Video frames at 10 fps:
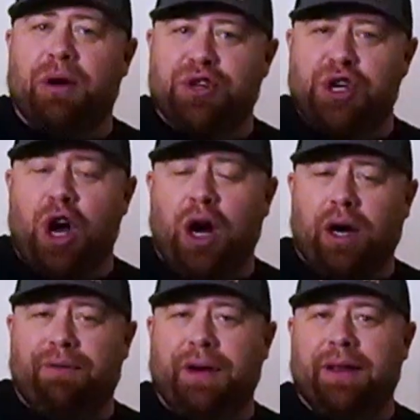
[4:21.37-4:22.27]
their
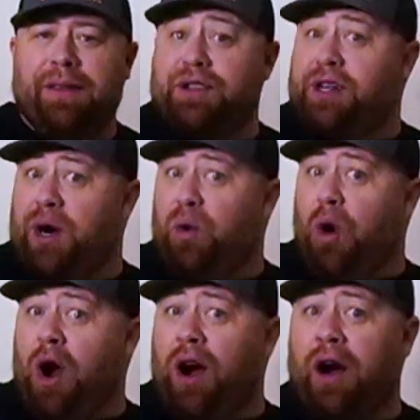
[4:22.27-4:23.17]
geography, their
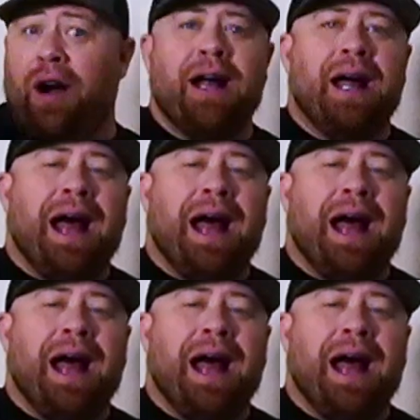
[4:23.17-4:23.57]
terroir,